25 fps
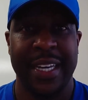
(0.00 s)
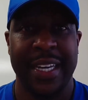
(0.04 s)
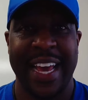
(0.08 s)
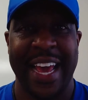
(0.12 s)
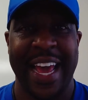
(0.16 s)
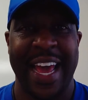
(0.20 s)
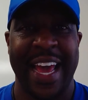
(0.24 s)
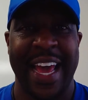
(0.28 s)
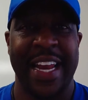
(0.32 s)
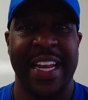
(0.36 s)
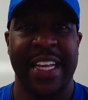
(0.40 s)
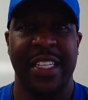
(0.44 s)

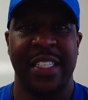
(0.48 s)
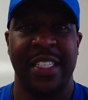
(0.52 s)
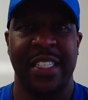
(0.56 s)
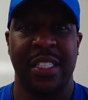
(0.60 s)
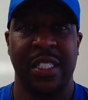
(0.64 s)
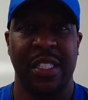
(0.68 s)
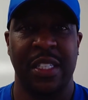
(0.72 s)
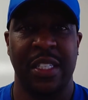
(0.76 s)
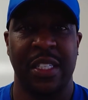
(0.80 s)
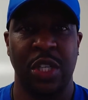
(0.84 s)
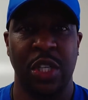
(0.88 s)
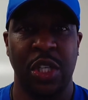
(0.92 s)
And
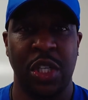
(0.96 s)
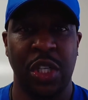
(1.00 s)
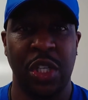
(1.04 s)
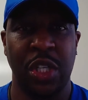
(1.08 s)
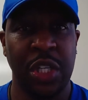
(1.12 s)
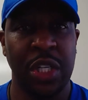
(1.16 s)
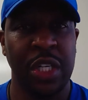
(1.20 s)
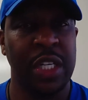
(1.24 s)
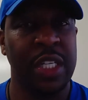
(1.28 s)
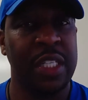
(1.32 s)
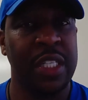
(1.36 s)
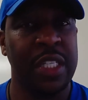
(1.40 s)
it's
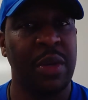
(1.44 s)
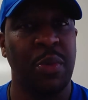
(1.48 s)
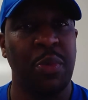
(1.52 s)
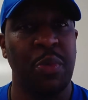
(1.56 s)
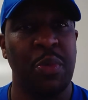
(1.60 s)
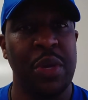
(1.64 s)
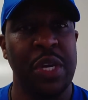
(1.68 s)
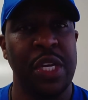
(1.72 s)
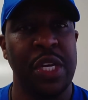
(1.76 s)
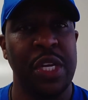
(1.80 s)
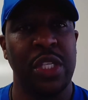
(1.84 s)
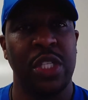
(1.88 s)
good that
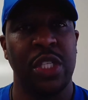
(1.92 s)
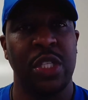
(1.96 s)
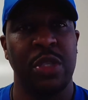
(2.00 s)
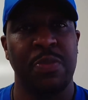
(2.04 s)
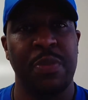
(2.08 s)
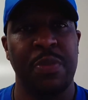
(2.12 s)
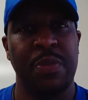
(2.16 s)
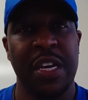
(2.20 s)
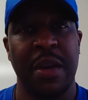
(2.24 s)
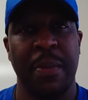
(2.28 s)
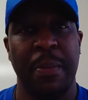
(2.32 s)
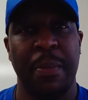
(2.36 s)
we
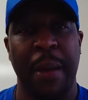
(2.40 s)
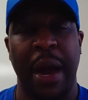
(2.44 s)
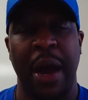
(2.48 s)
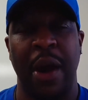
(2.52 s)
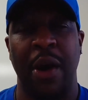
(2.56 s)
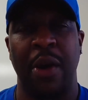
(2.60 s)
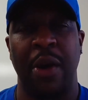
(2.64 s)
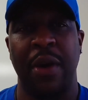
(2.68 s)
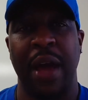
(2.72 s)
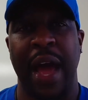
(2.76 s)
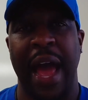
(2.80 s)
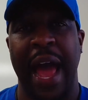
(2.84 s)
speak
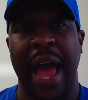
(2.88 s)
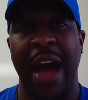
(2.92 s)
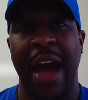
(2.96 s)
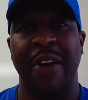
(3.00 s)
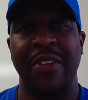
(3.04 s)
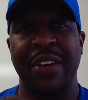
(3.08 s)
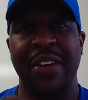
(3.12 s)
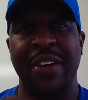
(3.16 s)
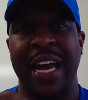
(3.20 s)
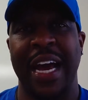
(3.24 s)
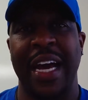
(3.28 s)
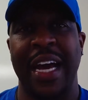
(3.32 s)
about how
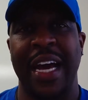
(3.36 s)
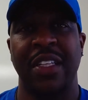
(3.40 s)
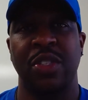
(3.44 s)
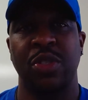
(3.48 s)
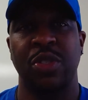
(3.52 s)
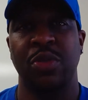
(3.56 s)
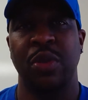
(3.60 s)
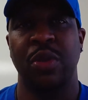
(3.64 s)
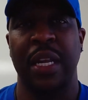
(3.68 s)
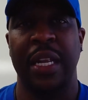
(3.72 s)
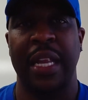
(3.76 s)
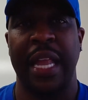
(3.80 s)
not
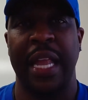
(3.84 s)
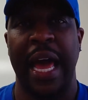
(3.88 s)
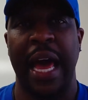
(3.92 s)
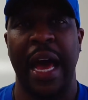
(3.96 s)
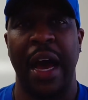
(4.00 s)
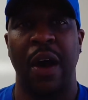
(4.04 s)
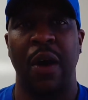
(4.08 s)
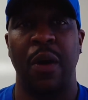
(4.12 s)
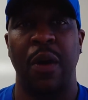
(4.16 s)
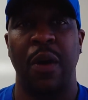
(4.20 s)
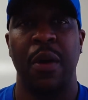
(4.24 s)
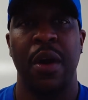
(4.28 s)
to
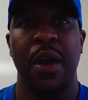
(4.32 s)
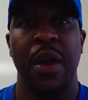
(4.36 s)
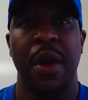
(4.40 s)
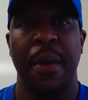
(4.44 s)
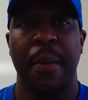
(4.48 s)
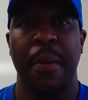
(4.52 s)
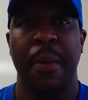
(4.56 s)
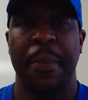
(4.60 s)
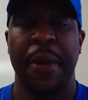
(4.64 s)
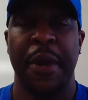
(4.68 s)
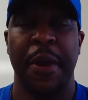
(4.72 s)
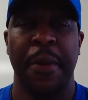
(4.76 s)
allow
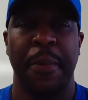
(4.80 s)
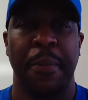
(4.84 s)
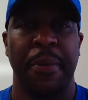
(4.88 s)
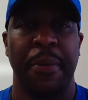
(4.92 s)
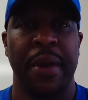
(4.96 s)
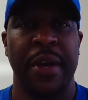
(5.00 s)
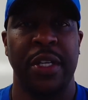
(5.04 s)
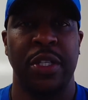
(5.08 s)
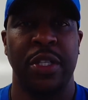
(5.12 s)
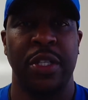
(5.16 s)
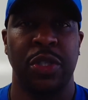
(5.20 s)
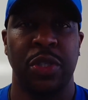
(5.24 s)
peer
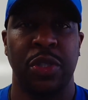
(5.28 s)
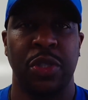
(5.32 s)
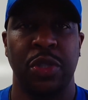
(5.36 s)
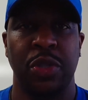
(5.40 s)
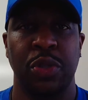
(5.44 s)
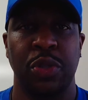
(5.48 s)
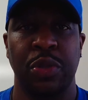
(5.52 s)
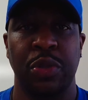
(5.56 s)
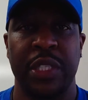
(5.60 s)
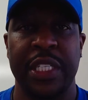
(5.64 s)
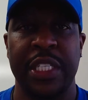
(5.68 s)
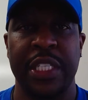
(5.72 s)
pressure
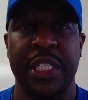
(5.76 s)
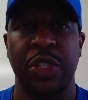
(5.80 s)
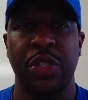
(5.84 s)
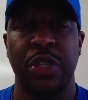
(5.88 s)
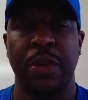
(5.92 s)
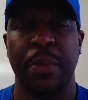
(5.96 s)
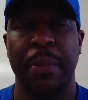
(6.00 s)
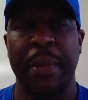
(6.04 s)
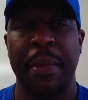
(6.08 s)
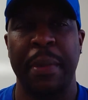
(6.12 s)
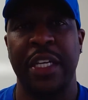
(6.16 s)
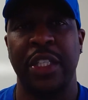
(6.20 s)
to lead you
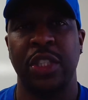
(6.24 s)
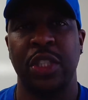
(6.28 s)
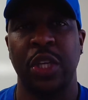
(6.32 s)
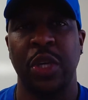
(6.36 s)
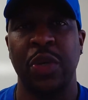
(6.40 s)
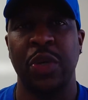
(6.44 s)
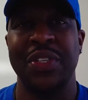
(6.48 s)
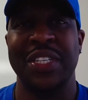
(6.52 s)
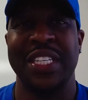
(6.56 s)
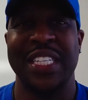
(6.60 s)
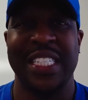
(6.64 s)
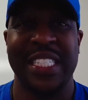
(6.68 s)
to make
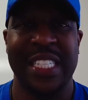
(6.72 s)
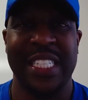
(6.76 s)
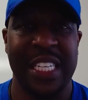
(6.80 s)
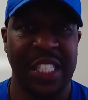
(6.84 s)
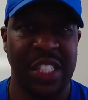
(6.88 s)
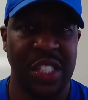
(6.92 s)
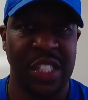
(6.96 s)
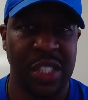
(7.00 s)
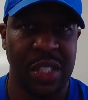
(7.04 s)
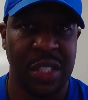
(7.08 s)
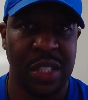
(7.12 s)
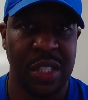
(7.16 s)
certain
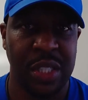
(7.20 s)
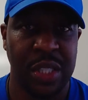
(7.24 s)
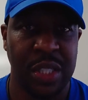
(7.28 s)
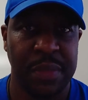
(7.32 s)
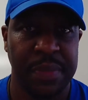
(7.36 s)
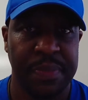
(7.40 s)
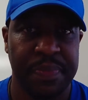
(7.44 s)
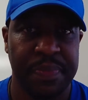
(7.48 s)
decisions.